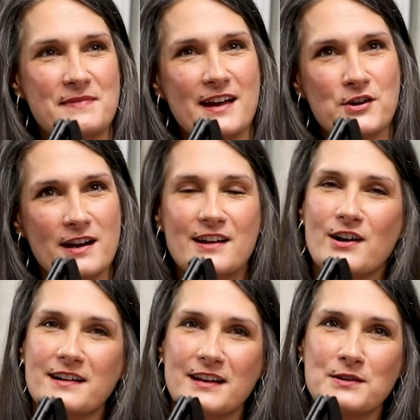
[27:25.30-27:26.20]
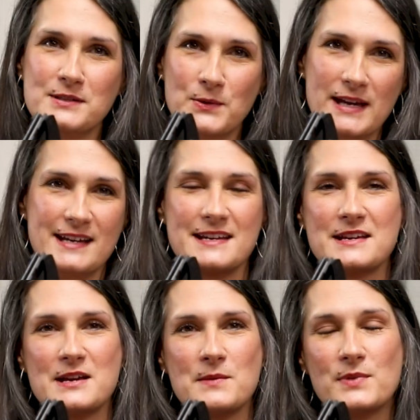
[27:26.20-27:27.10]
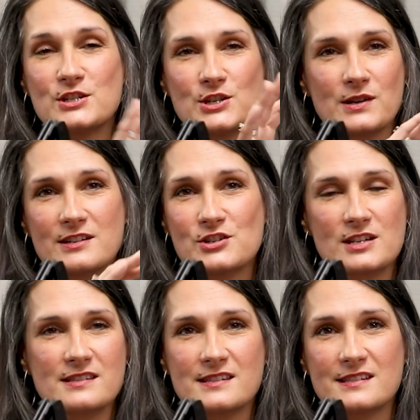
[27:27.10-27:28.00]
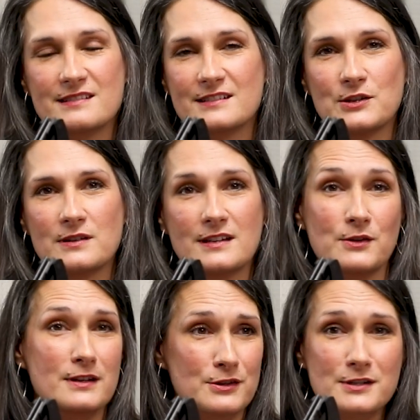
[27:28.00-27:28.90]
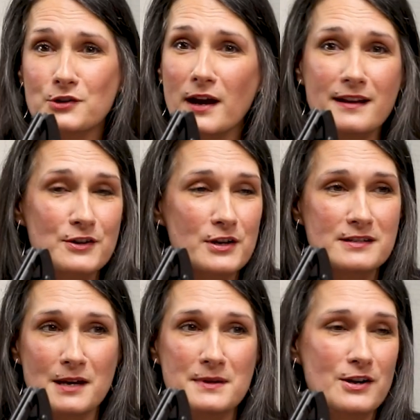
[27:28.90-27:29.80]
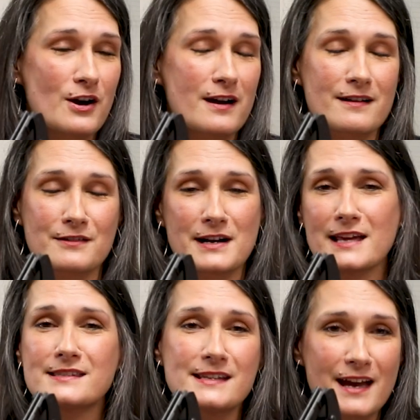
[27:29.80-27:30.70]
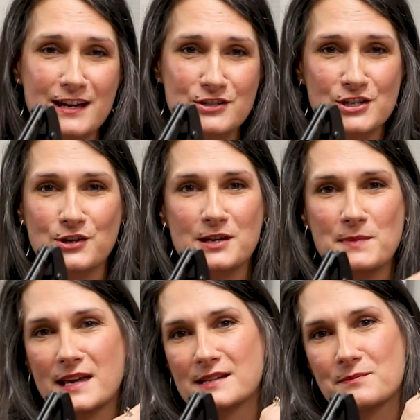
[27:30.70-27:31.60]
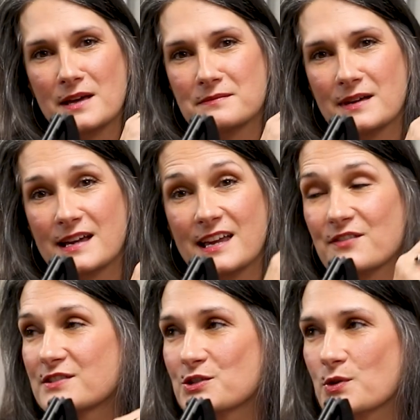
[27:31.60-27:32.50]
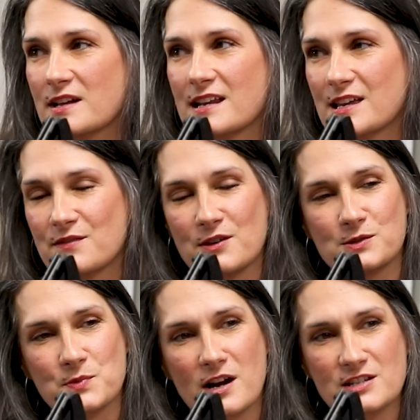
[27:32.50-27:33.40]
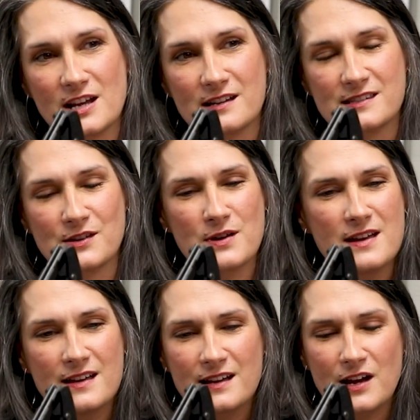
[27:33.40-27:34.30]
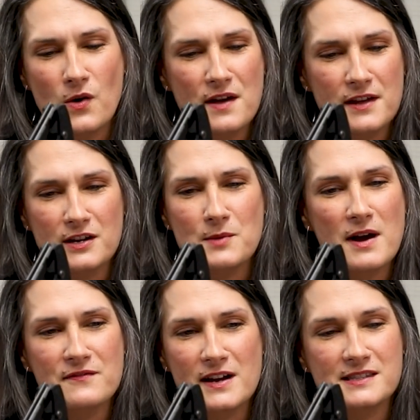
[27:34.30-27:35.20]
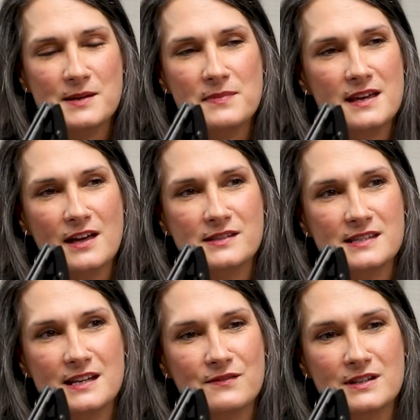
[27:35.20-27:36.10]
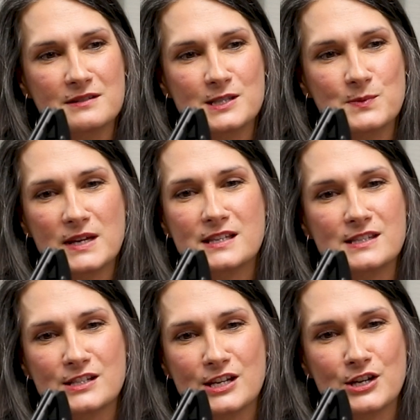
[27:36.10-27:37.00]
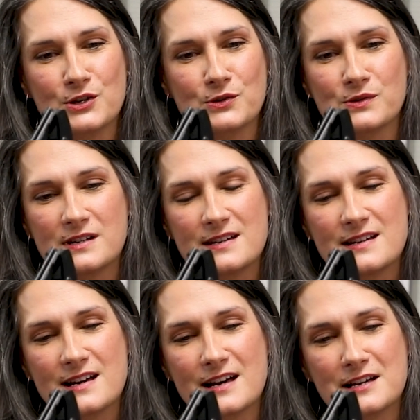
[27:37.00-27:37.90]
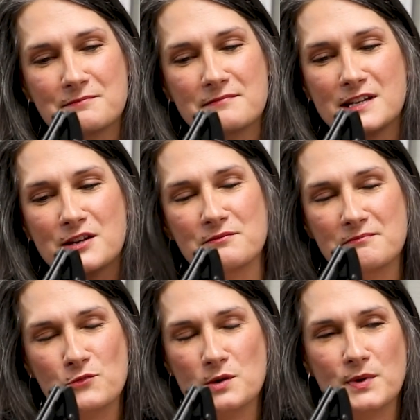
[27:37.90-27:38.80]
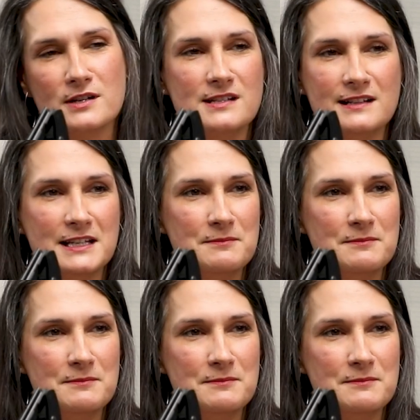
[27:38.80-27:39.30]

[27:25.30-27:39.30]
That credit card goes quick. But you can just, you can use a credit or a debit card or an ACH, and you can make a gift toward any of those projects. So go on there. You might find something else that even speaks to you more personally.